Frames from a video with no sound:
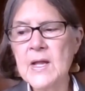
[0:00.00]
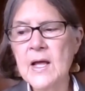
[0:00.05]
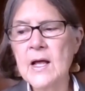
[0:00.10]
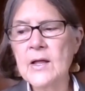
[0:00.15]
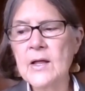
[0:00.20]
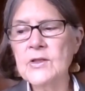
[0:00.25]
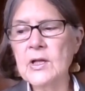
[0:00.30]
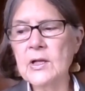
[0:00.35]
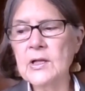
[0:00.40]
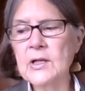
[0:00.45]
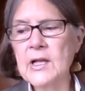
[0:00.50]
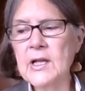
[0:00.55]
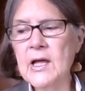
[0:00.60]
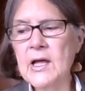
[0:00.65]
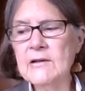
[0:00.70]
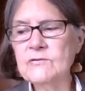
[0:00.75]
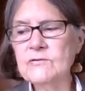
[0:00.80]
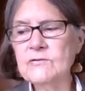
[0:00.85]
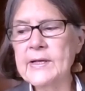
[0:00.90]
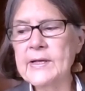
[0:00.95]
The
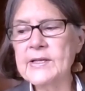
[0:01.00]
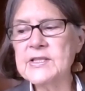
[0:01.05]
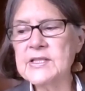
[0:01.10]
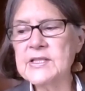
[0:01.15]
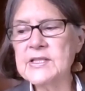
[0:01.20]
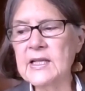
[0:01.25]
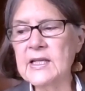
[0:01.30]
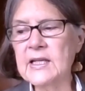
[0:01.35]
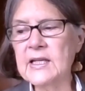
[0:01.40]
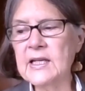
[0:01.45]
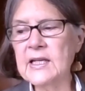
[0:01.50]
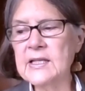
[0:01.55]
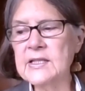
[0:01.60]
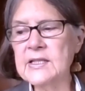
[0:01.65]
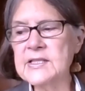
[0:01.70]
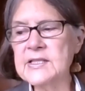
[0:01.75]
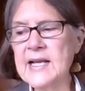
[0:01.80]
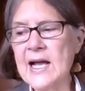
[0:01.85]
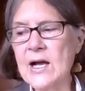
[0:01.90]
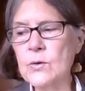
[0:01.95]
love we seek
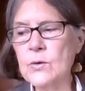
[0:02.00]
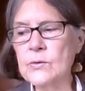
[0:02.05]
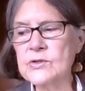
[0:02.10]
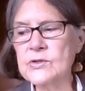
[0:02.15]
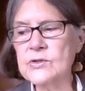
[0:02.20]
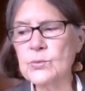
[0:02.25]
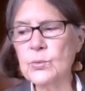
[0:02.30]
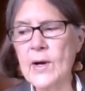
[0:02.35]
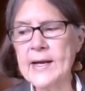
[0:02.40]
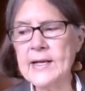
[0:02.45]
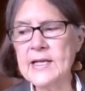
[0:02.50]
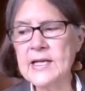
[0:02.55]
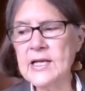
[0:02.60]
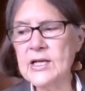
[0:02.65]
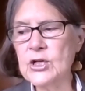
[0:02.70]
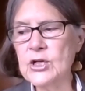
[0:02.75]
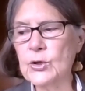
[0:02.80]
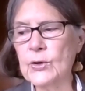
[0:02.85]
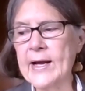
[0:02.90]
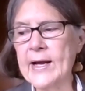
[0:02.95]
is ours right
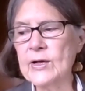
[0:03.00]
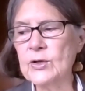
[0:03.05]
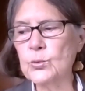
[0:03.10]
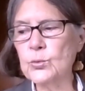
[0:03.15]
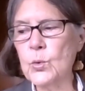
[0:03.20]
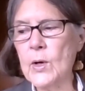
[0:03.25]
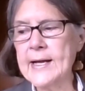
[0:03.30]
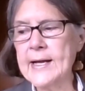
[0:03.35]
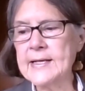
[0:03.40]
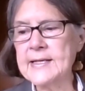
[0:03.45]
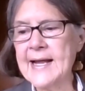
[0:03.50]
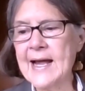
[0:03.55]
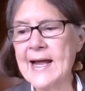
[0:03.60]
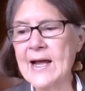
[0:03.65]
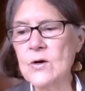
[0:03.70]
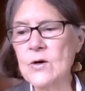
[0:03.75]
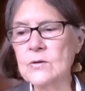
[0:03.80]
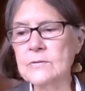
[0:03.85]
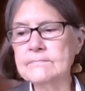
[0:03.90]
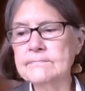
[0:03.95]
here and right
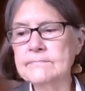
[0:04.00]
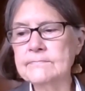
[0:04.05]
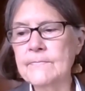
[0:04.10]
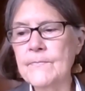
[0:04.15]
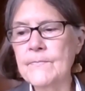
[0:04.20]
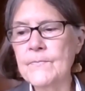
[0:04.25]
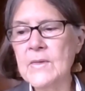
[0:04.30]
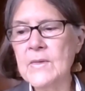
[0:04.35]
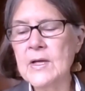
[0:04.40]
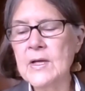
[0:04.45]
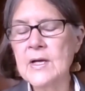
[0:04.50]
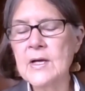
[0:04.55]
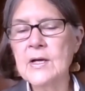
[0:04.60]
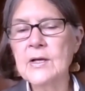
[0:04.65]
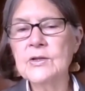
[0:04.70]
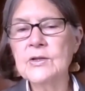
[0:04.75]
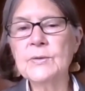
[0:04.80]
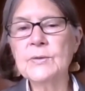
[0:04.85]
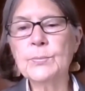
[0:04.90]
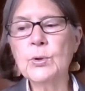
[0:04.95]
now.
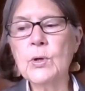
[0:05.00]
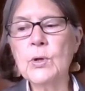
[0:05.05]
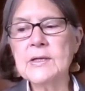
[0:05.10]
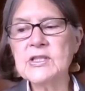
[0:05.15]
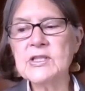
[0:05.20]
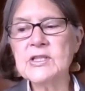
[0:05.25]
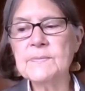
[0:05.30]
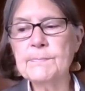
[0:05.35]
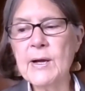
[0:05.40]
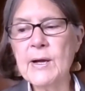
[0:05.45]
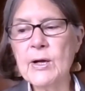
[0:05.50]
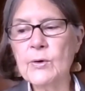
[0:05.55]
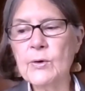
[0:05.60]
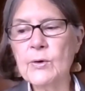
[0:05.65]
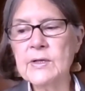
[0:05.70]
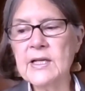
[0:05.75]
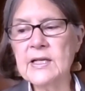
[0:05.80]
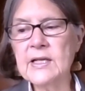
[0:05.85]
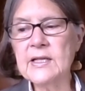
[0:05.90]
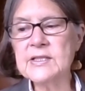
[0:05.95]
The
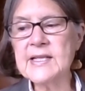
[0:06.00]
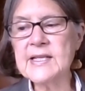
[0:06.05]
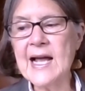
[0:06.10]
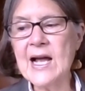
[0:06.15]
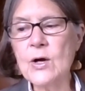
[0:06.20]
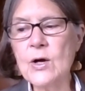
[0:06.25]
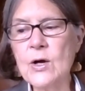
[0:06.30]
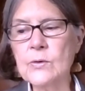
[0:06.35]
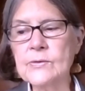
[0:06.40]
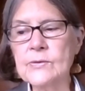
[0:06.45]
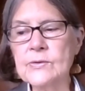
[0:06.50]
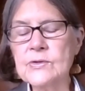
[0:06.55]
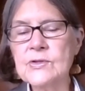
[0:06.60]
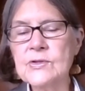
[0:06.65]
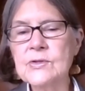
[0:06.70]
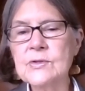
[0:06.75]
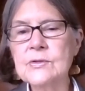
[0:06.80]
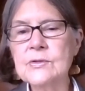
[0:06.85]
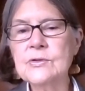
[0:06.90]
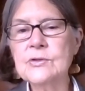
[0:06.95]
prosperity is
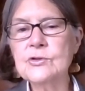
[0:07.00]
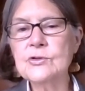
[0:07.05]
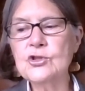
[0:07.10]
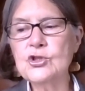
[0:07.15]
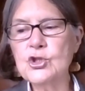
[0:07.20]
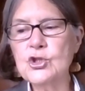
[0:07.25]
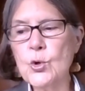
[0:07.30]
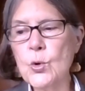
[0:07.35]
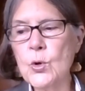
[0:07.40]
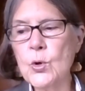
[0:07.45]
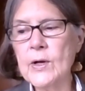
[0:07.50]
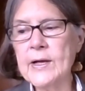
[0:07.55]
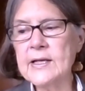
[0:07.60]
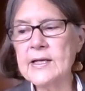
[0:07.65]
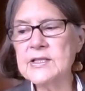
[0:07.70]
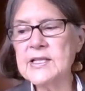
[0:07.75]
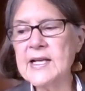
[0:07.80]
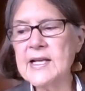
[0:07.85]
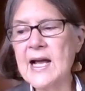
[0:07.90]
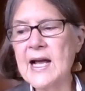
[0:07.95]
ours. Joy
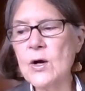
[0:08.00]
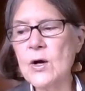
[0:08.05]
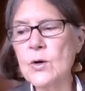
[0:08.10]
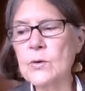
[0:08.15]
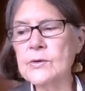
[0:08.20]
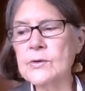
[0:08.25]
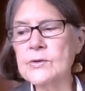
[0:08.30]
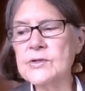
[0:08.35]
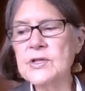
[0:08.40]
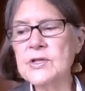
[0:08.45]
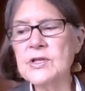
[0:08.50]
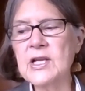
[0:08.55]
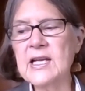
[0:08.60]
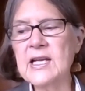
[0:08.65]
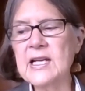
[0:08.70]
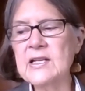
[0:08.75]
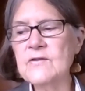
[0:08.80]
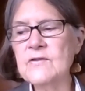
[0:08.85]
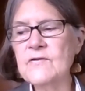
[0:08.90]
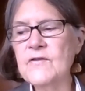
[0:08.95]
is ours. The
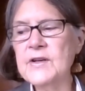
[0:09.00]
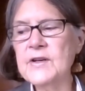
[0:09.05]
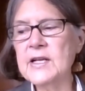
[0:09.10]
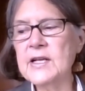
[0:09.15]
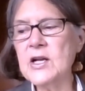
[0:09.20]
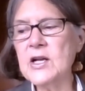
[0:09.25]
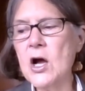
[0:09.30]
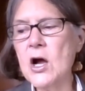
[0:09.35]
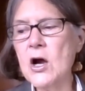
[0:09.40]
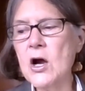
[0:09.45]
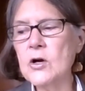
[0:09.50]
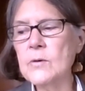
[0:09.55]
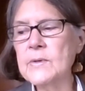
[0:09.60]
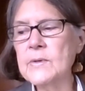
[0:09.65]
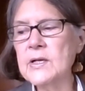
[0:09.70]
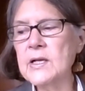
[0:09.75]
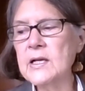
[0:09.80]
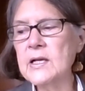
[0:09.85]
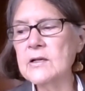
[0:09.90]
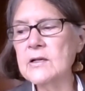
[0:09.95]
infinite
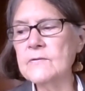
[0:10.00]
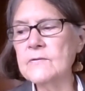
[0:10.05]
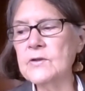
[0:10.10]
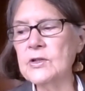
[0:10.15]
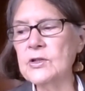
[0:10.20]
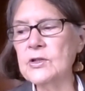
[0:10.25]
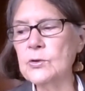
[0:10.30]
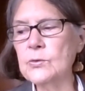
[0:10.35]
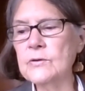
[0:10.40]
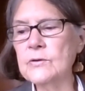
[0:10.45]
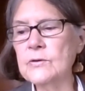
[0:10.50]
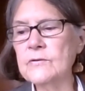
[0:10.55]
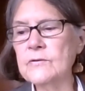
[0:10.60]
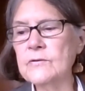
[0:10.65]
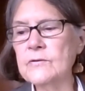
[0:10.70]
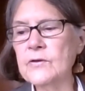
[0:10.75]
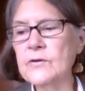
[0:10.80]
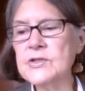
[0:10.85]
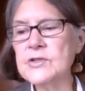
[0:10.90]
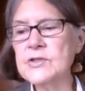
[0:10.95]
harmony of the
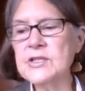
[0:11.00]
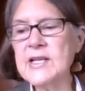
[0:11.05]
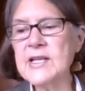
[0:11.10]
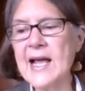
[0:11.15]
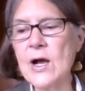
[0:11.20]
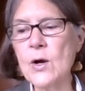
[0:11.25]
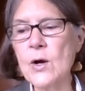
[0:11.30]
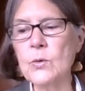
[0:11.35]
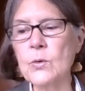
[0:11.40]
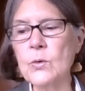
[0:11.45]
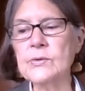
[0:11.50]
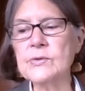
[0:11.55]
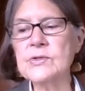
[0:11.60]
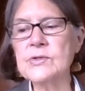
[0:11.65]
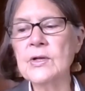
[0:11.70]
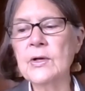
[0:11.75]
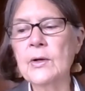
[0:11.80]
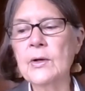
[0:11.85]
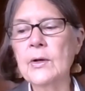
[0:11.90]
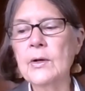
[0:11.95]
universe is
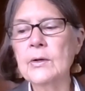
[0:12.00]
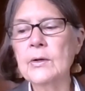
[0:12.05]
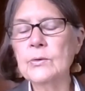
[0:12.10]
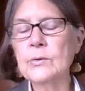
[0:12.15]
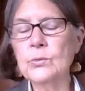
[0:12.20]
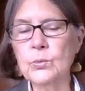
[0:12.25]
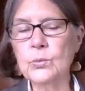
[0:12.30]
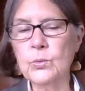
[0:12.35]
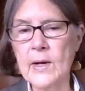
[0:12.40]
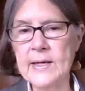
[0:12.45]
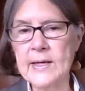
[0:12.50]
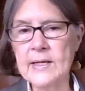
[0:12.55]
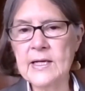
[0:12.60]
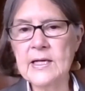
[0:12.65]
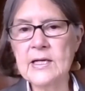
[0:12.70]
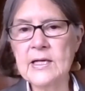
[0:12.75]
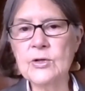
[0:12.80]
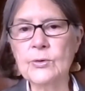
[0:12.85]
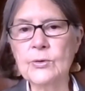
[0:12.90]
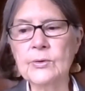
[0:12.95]
ours right
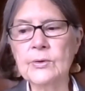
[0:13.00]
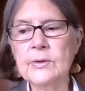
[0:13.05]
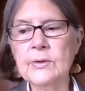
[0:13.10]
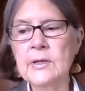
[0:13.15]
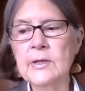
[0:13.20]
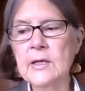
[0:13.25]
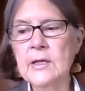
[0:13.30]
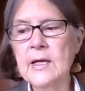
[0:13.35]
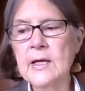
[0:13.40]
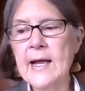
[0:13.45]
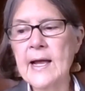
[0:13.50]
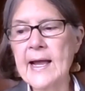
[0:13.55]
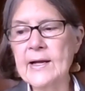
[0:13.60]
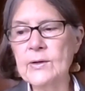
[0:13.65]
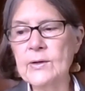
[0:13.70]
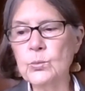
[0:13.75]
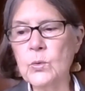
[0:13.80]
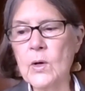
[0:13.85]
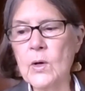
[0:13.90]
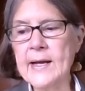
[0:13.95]
here
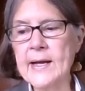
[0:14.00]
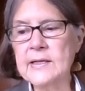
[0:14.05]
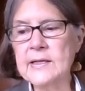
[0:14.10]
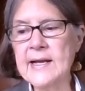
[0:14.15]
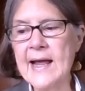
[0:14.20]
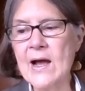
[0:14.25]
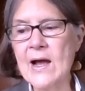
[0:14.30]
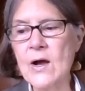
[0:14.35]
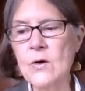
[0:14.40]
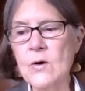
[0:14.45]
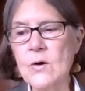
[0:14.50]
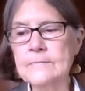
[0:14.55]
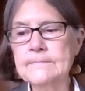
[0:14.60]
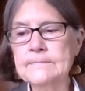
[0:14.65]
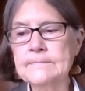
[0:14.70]
and right now.